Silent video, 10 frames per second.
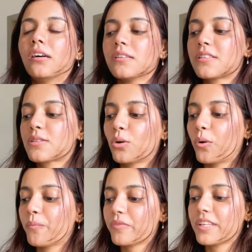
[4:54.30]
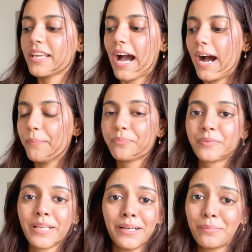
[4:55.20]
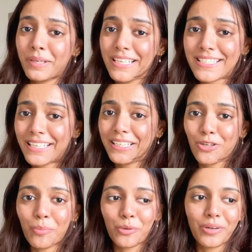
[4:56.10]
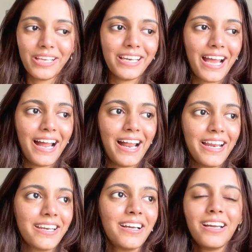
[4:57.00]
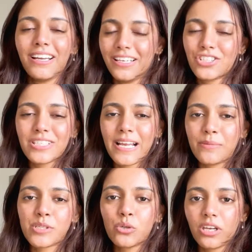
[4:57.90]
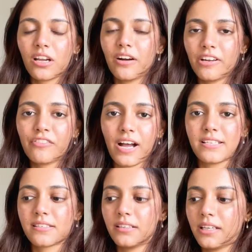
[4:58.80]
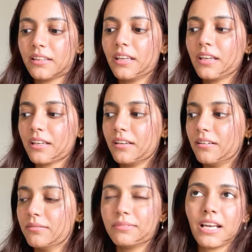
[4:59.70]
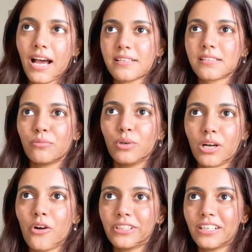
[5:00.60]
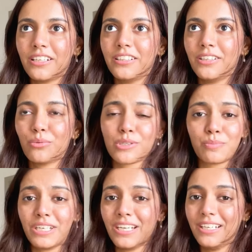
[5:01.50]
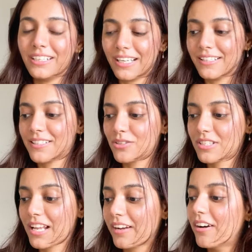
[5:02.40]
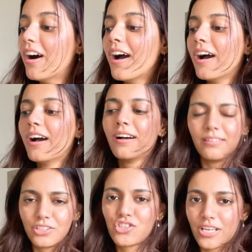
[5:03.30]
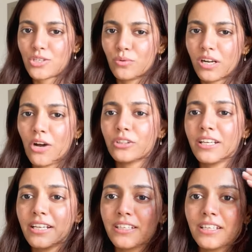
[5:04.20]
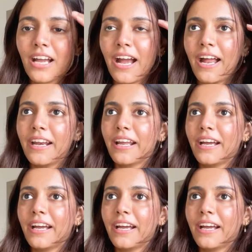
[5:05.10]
So yeah, please eat your protein, and it just helps you recover faster. I think the last workout that I did was pretty intense. It was like a chest workout that I did, and